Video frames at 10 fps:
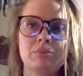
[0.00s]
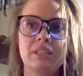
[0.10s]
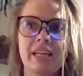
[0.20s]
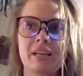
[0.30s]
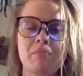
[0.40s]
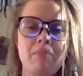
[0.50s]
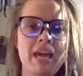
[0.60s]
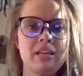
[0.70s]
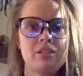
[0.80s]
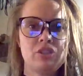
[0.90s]
like
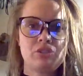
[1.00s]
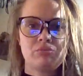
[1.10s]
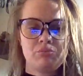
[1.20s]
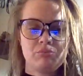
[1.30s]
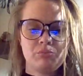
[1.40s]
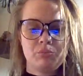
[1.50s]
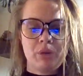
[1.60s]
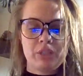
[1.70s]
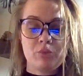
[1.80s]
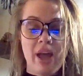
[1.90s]
manage
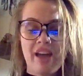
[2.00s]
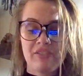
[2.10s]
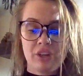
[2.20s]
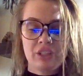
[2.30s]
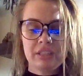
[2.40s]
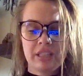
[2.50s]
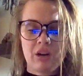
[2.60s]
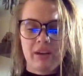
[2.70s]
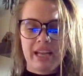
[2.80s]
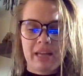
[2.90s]
what you have currently
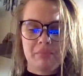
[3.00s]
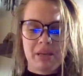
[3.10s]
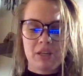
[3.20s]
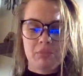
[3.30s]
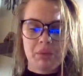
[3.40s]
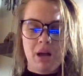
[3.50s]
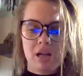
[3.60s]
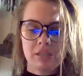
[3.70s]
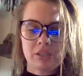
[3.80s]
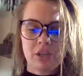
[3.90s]
going on better, but
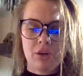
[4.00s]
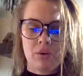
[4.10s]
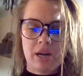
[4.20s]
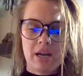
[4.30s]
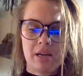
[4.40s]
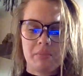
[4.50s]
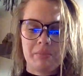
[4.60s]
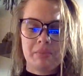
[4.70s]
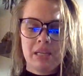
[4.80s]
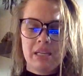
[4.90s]
also um
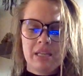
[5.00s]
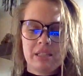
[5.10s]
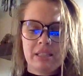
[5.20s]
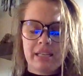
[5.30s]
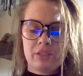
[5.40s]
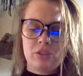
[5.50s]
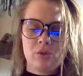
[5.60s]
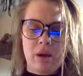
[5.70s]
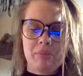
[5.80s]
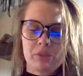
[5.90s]
like
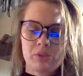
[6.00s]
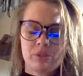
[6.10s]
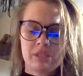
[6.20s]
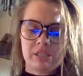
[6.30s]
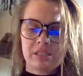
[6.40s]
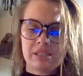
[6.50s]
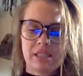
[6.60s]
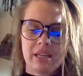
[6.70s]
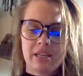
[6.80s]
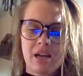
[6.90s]
new opportunities
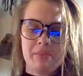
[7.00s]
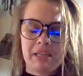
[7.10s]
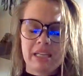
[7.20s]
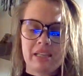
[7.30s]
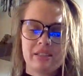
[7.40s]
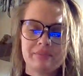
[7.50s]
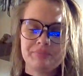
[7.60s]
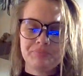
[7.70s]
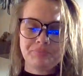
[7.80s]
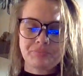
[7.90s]
like coming in